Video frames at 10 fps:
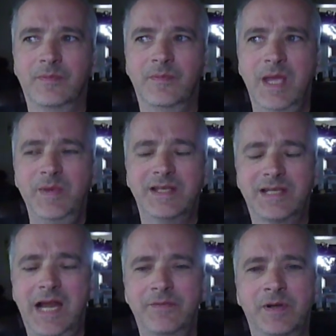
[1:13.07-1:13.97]
maybe it's
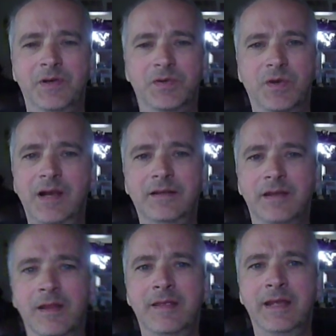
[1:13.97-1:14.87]
kind of an
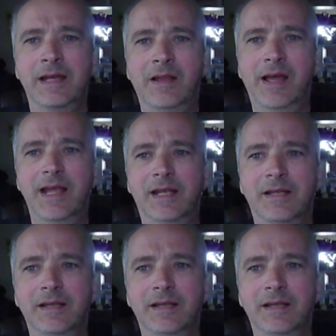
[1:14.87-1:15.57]
adrenaline thing like